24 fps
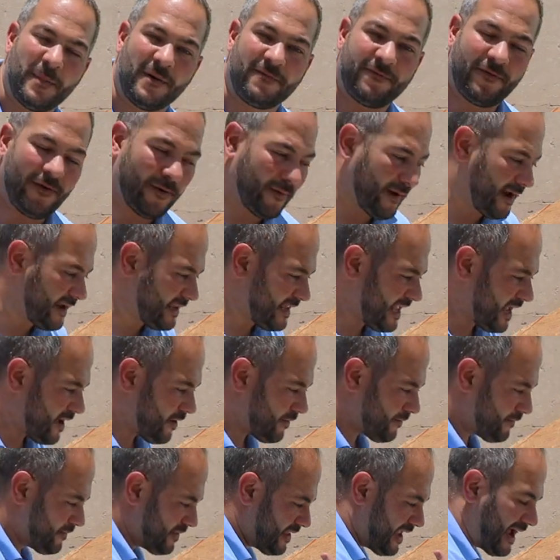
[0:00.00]
But for right
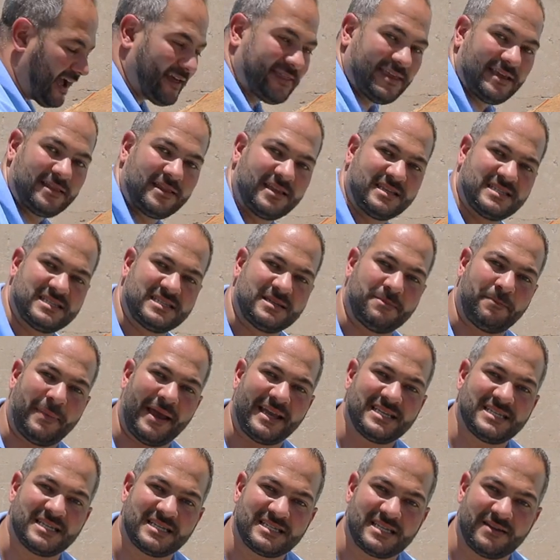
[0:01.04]
now, I think this is the
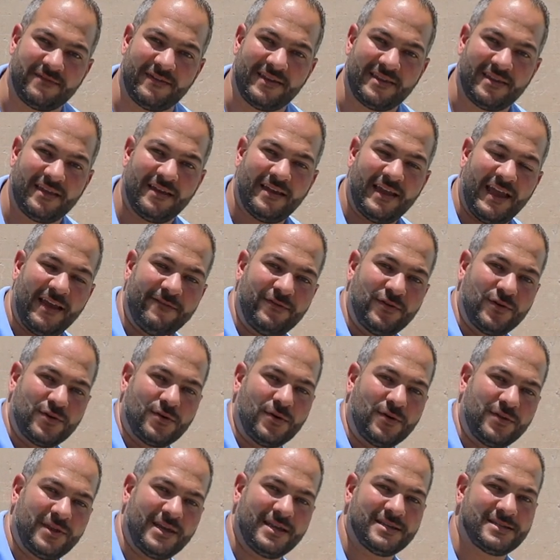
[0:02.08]
basics of it. If you
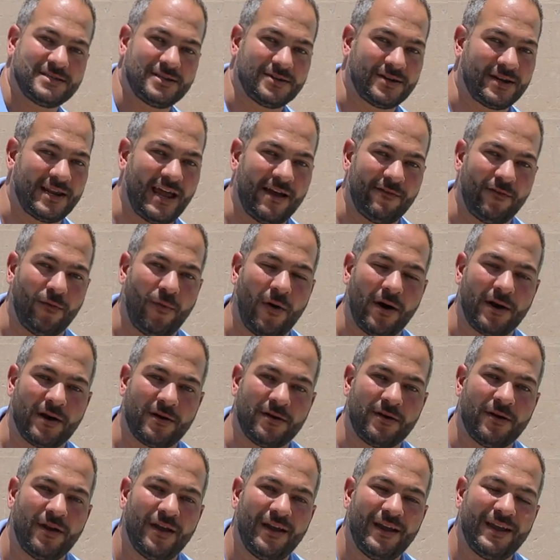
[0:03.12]
do this, you're gonna have a
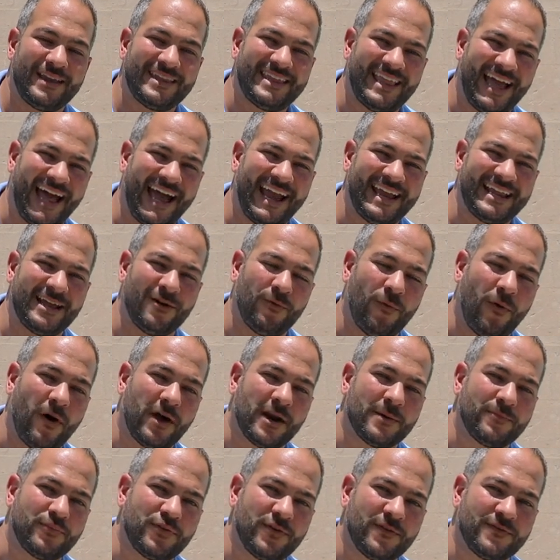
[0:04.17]
watertight and
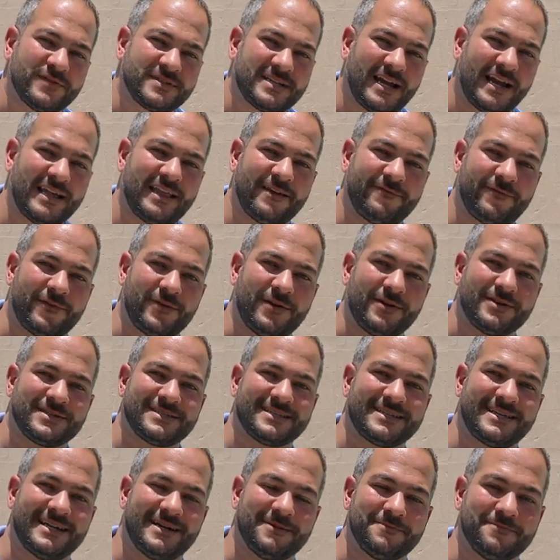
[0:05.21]
waterproof skylight for years
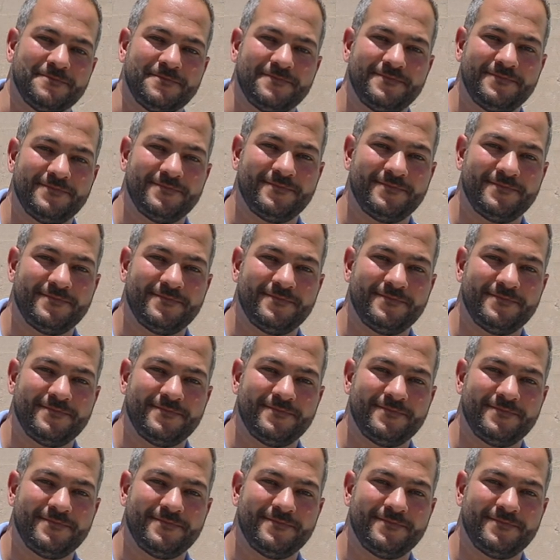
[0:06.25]
to come.